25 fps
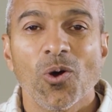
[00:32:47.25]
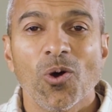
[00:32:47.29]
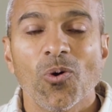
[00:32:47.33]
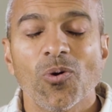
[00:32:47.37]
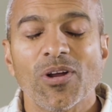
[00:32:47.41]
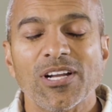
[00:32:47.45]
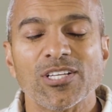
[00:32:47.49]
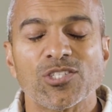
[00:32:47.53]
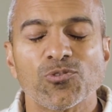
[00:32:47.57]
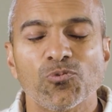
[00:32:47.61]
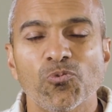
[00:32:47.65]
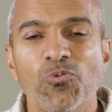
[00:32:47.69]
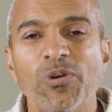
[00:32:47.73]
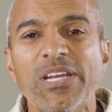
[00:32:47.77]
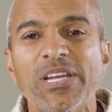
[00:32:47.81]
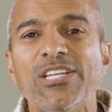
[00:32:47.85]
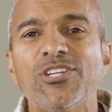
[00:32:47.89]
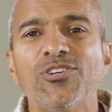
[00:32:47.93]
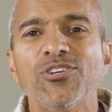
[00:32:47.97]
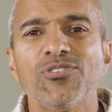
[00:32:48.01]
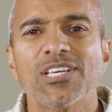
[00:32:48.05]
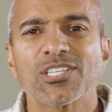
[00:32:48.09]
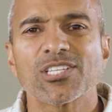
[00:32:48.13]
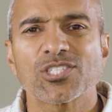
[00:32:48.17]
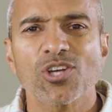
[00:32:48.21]
But as we
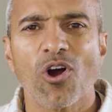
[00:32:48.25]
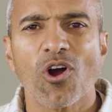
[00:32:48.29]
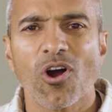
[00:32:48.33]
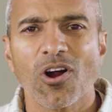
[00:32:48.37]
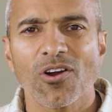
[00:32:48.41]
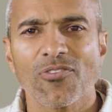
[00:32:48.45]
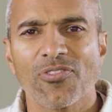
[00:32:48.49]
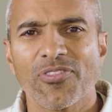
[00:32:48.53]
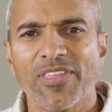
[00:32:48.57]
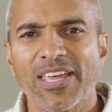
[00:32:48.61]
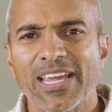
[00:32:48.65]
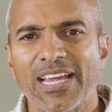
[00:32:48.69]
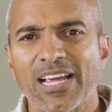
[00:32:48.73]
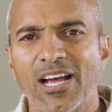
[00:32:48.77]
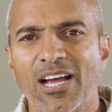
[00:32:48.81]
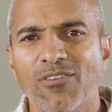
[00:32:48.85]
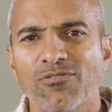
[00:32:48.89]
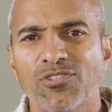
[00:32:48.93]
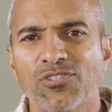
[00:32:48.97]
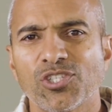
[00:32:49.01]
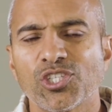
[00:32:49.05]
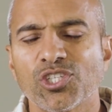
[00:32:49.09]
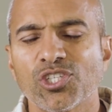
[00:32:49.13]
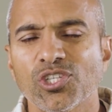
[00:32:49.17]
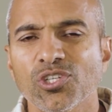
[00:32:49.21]
do this hard thing
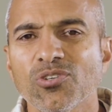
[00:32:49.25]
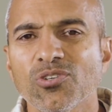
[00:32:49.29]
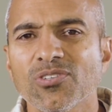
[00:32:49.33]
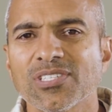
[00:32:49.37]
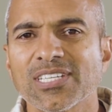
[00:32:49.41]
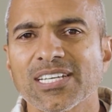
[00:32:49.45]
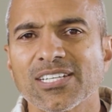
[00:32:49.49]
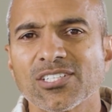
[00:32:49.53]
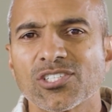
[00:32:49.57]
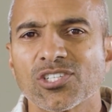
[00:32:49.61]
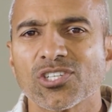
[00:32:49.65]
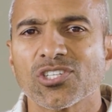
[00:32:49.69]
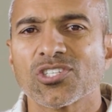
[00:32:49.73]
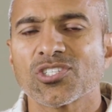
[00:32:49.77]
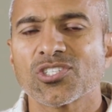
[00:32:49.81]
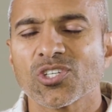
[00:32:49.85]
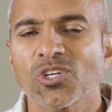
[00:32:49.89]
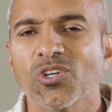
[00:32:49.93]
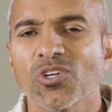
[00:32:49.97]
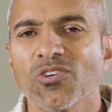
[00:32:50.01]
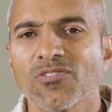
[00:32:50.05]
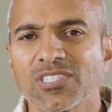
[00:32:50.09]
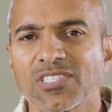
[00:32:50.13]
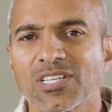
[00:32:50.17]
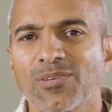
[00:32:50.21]
of choosing to
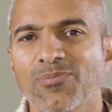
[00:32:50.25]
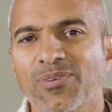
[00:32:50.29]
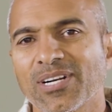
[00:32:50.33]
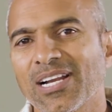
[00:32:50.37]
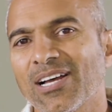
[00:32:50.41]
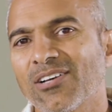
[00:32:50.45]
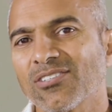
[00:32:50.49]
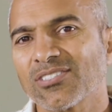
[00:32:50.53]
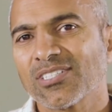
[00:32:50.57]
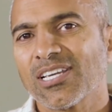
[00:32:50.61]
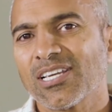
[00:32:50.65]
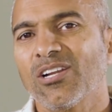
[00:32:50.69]
serve someone else